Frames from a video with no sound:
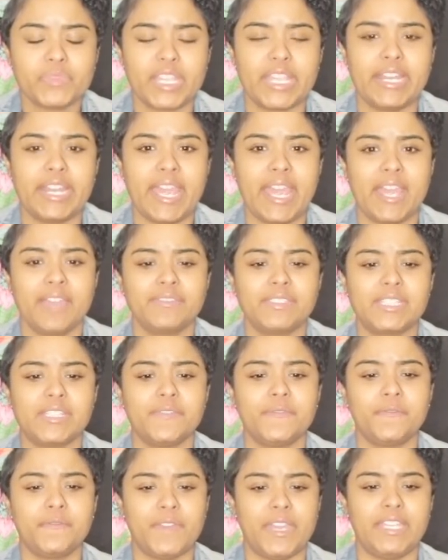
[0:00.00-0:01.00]
and have
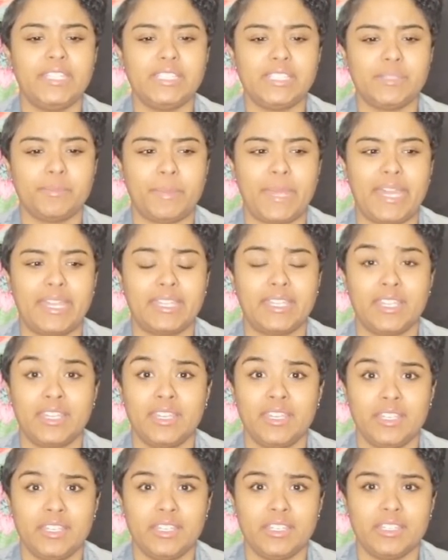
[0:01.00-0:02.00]
to face my
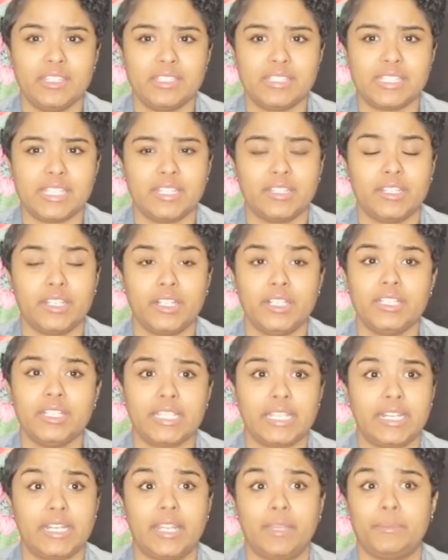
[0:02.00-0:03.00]
kids, and they're
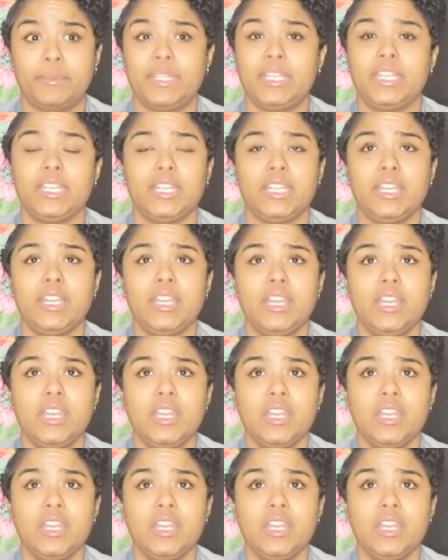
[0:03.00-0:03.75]
looking at me